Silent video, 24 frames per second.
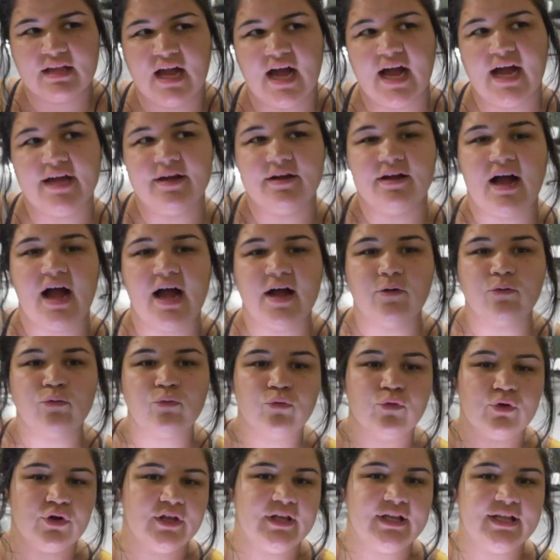I
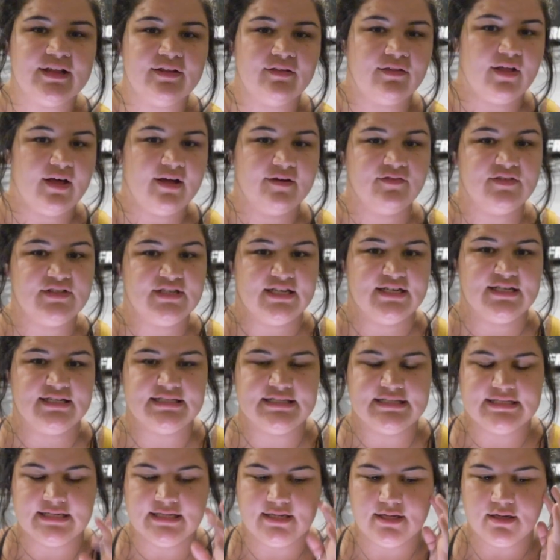really love
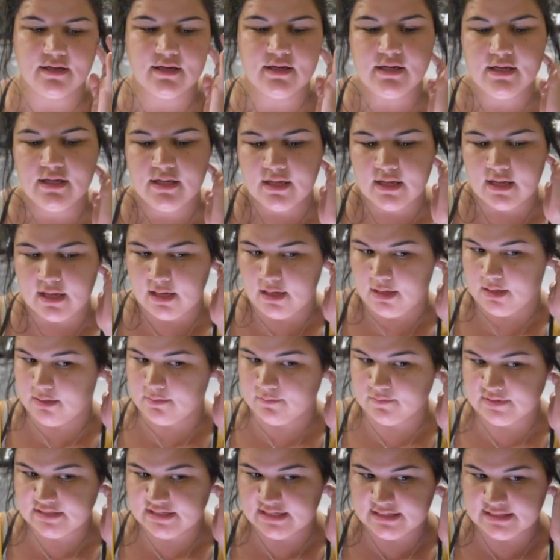Tennessee.
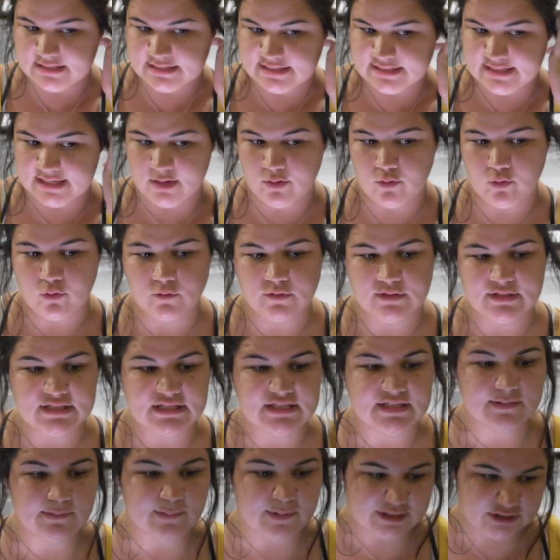Tennessee holds a
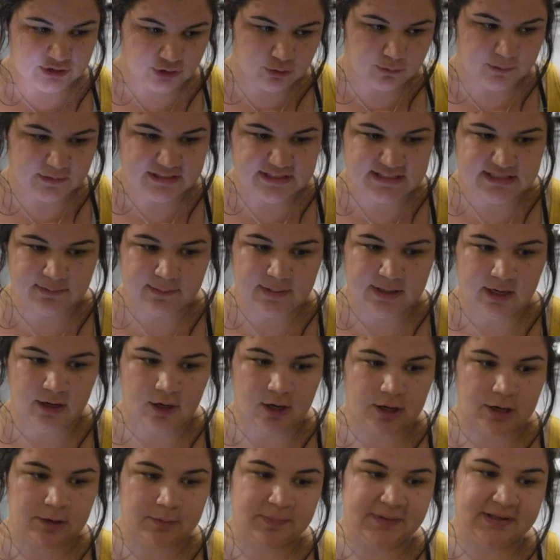special place in my
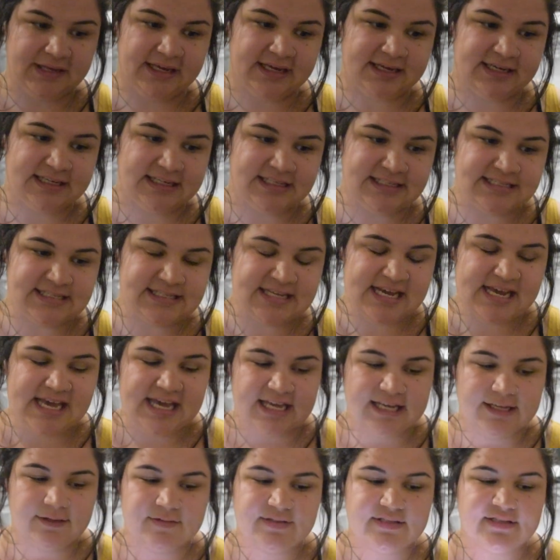heart because
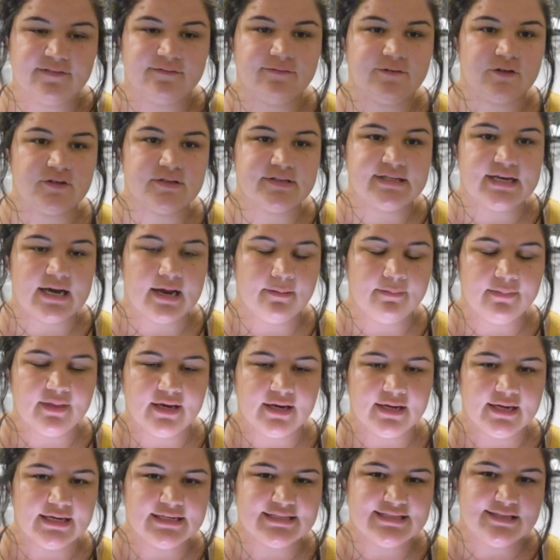it was the first time that I
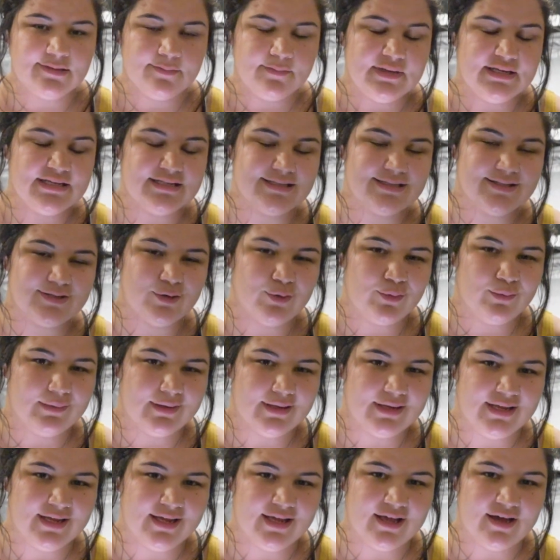got to meet so
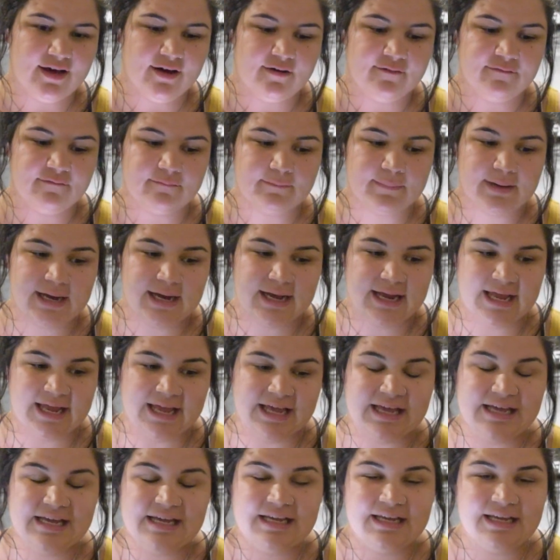many of my
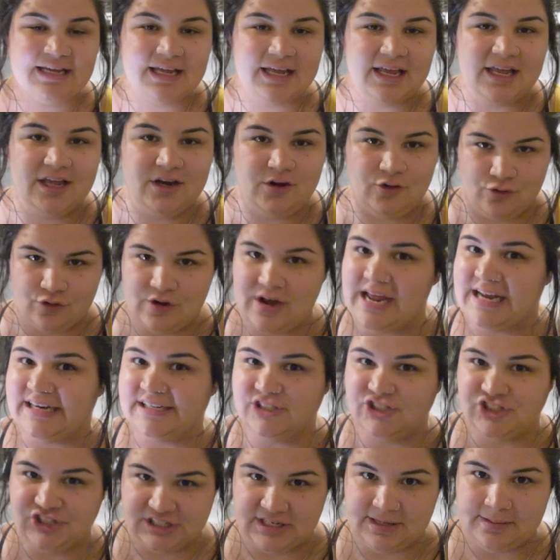
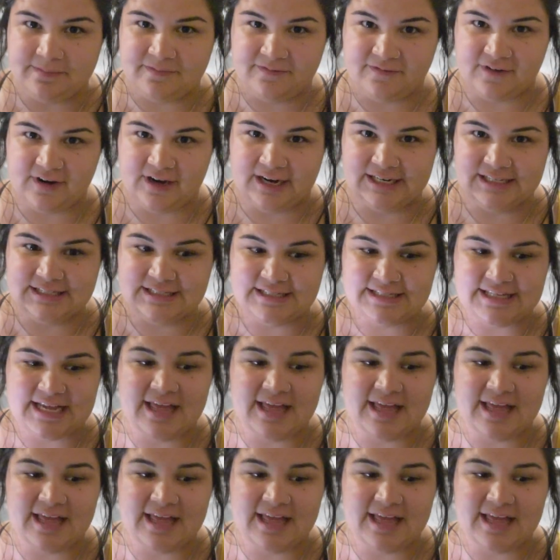internet Jeep friends.